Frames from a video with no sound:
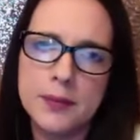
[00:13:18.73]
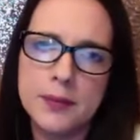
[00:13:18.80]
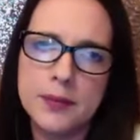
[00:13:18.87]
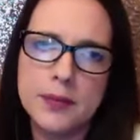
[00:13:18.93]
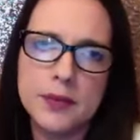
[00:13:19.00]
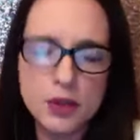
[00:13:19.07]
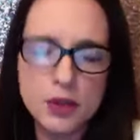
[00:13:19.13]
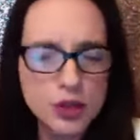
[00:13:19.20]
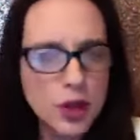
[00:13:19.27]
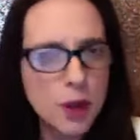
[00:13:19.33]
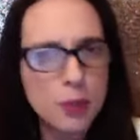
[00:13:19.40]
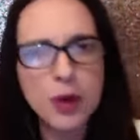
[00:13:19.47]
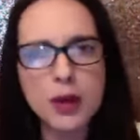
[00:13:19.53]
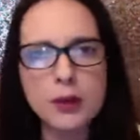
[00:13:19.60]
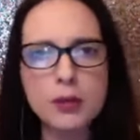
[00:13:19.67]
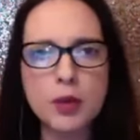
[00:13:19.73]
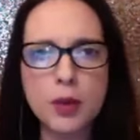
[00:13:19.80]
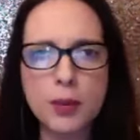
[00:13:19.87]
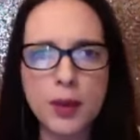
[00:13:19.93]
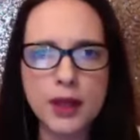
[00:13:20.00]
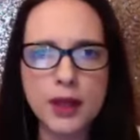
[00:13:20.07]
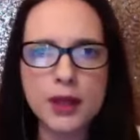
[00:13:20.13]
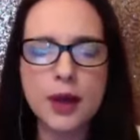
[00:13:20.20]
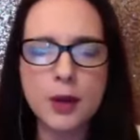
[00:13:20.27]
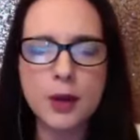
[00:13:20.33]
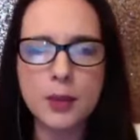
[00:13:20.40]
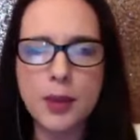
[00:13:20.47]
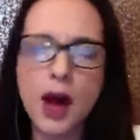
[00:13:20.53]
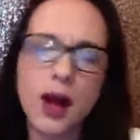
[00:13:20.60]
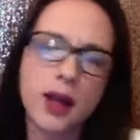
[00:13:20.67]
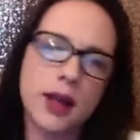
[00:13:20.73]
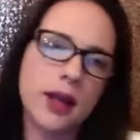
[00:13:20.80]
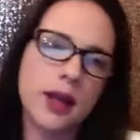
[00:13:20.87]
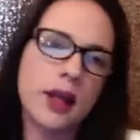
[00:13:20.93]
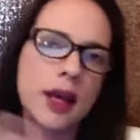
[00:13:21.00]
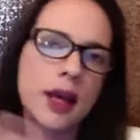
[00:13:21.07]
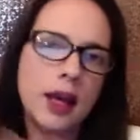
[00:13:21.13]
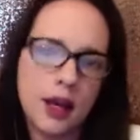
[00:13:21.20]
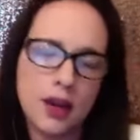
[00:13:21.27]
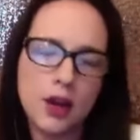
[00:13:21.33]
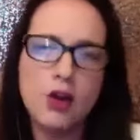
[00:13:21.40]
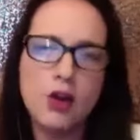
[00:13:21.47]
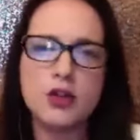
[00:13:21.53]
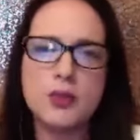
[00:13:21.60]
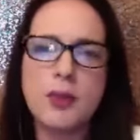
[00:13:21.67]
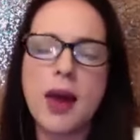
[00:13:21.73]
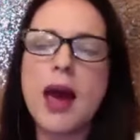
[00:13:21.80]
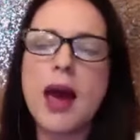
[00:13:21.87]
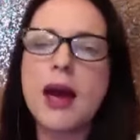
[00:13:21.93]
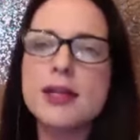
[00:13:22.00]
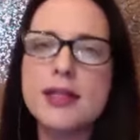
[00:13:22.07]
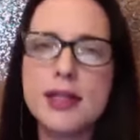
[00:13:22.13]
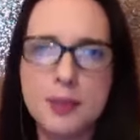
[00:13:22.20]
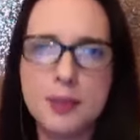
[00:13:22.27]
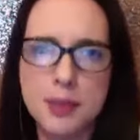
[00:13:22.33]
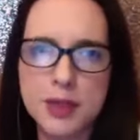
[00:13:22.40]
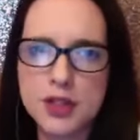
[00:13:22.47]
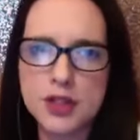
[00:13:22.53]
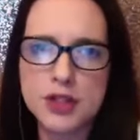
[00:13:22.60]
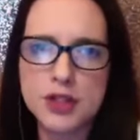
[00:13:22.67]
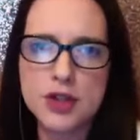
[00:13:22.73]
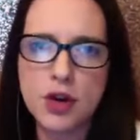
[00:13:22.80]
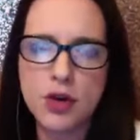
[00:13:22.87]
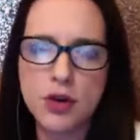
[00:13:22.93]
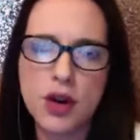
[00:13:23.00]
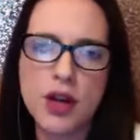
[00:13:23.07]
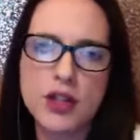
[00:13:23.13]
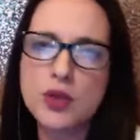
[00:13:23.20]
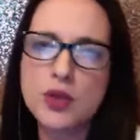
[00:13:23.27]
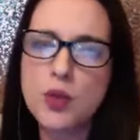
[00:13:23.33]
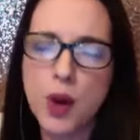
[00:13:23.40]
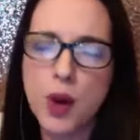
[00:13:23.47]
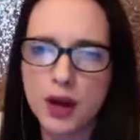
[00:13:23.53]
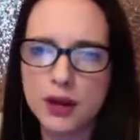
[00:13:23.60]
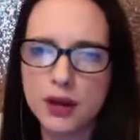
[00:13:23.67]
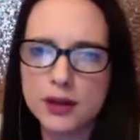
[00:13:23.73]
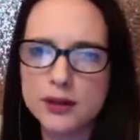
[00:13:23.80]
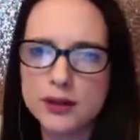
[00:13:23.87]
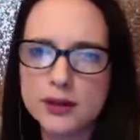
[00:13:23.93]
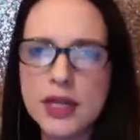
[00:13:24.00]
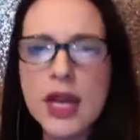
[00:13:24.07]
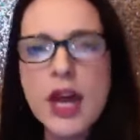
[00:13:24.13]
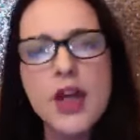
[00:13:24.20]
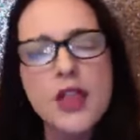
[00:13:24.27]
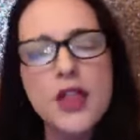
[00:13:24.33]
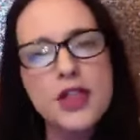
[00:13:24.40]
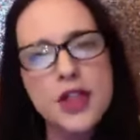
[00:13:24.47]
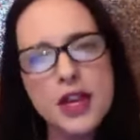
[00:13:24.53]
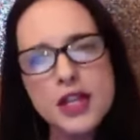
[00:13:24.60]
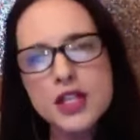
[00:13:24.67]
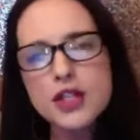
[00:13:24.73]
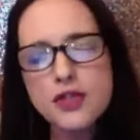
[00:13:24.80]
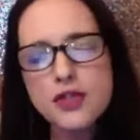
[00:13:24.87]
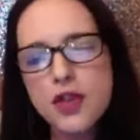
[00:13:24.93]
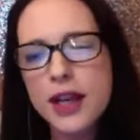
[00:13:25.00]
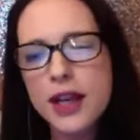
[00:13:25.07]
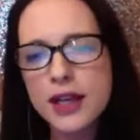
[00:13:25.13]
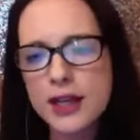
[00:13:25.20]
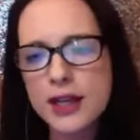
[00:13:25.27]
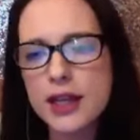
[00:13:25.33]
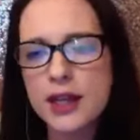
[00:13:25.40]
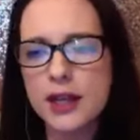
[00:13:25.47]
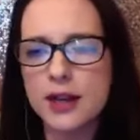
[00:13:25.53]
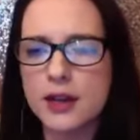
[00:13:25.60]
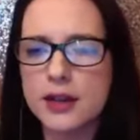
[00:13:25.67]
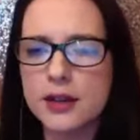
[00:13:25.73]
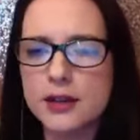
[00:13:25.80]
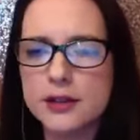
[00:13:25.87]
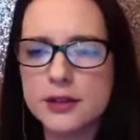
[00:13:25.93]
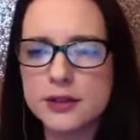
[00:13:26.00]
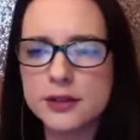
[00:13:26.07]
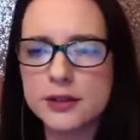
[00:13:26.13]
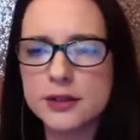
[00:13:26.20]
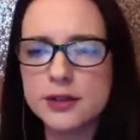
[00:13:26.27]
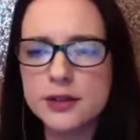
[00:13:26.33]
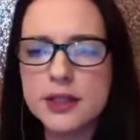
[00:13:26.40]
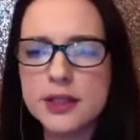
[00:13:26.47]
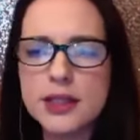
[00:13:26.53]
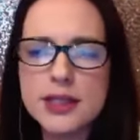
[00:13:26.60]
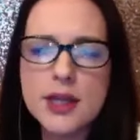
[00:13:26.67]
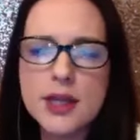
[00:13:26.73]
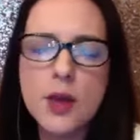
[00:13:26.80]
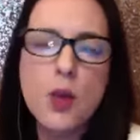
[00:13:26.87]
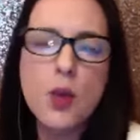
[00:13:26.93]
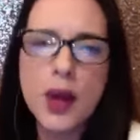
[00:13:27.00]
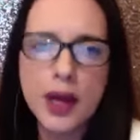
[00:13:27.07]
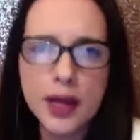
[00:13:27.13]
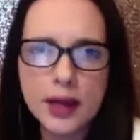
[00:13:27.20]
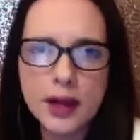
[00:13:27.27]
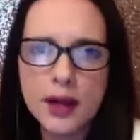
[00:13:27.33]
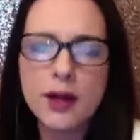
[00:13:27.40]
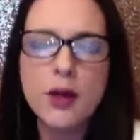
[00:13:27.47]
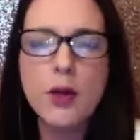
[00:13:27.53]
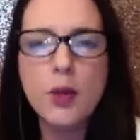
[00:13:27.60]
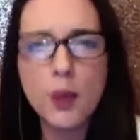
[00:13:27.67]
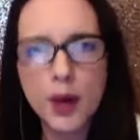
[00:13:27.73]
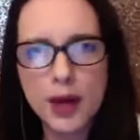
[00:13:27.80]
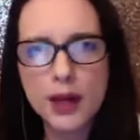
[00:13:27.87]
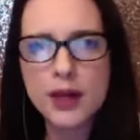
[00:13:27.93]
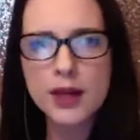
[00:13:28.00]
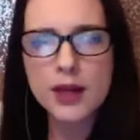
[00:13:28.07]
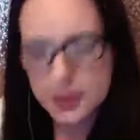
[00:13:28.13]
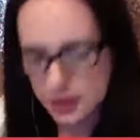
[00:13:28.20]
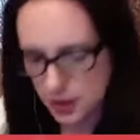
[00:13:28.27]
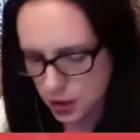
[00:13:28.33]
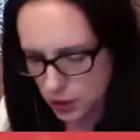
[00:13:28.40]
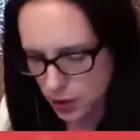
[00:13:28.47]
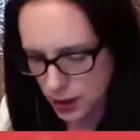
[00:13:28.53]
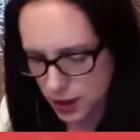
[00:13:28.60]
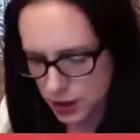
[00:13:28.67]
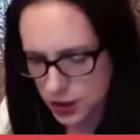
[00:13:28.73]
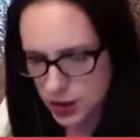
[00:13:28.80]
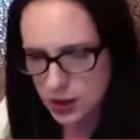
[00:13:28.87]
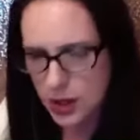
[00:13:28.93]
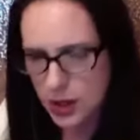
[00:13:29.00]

you start putting more money in their pocket, it goes back to the business owner as well. This right here is a win-win situation.